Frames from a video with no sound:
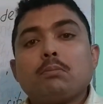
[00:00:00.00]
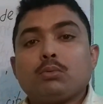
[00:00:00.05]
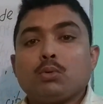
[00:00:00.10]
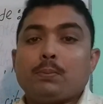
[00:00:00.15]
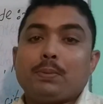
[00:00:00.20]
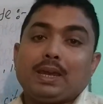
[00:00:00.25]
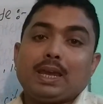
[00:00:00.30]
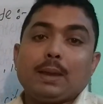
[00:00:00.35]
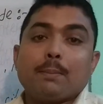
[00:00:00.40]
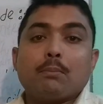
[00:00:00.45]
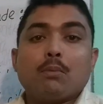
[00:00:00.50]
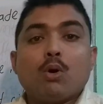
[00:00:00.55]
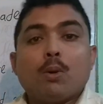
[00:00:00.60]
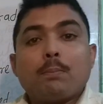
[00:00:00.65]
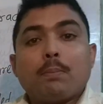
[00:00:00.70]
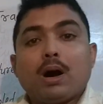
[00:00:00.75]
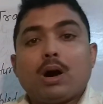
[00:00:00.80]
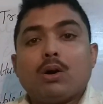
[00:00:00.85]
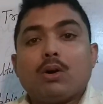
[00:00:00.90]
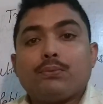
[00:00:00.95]
become more
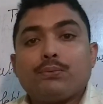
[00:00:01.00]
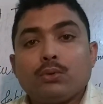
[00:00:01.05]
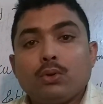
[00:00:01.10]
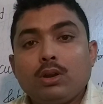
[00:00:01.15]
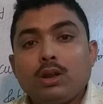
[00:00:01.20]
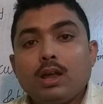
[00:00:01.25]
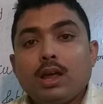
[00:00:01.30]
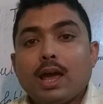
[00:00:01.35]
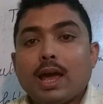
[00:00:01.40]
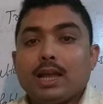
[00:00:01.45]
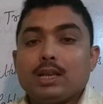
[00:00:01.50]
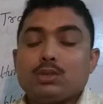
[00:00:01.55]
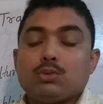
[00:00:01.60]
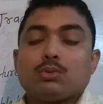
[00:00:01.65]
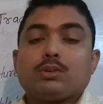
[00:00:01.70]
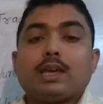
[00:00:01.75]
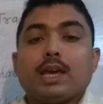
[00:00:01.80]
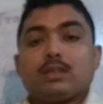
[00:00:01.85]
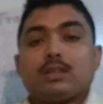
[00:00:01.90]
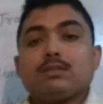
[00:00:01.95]
powerful and to
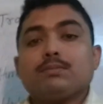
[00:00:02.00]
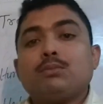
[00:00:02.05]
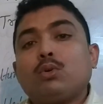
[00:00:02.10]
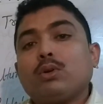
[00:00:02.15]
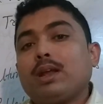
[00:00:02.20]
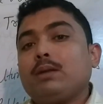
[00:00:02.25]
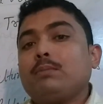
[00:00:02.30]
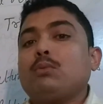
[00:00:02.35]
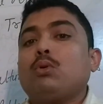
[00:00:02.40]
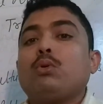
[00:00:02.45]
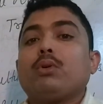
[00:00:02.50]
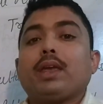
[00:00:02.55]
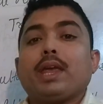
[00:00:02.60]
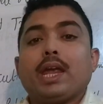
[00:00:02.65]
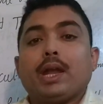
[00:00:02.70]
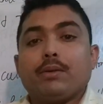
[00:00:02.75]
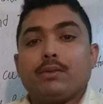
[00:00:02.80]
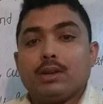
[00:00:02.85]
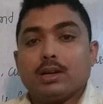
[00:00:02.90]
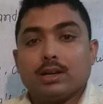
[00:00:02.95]
get more and more
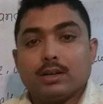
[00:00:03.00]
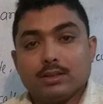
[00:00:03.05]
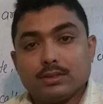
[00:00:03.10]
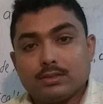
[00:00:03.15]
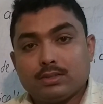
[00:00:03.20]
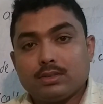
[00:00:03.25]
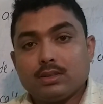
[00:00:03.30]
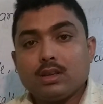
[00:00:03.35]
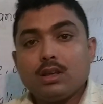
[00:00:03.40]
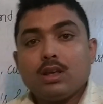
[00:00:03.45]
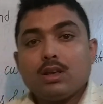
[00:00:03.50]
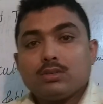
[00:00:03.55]
areas.